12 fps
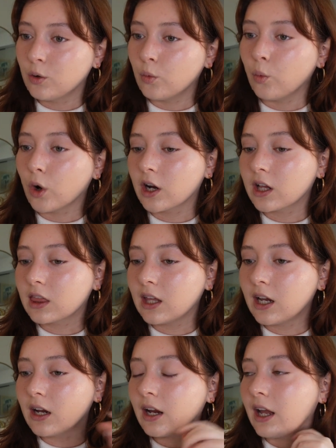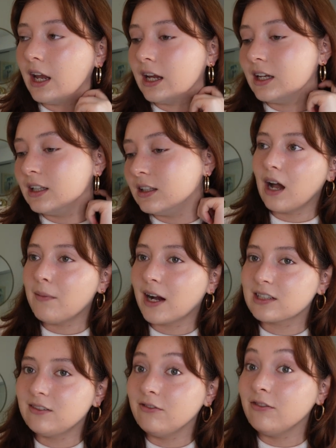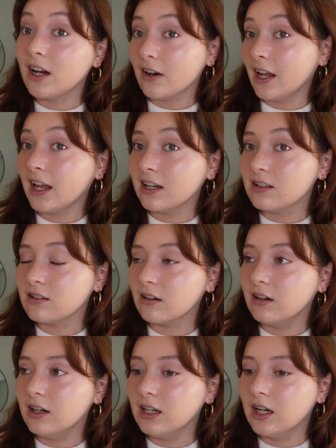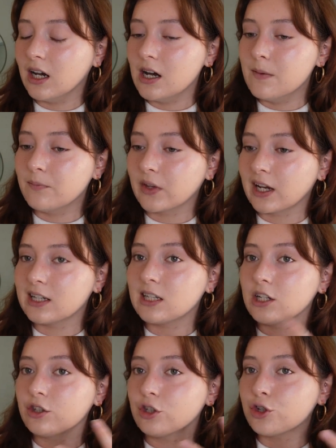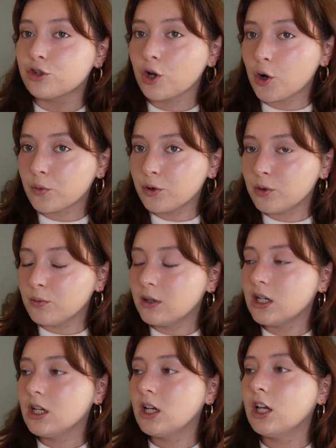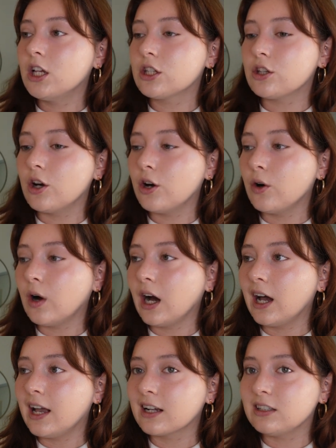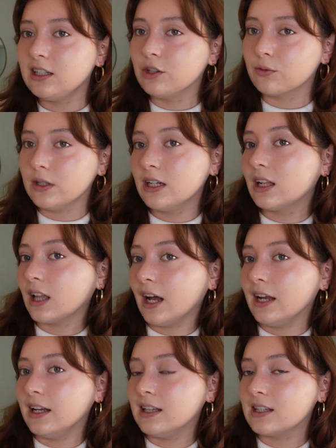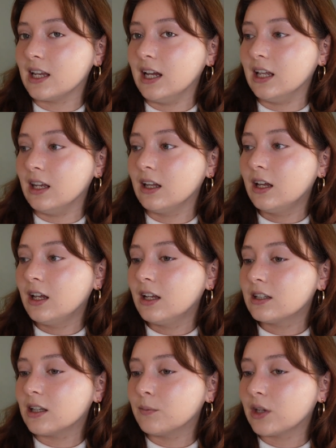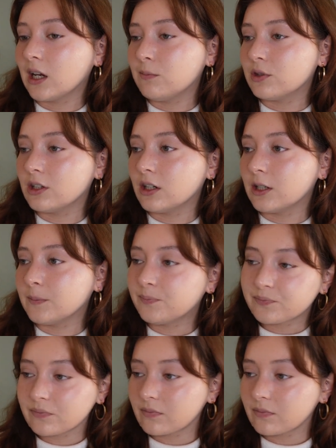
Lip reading: work there, and I'm actually very hands-on. Like I said, it's a showroom, so I actually greet clients, and sometimes they're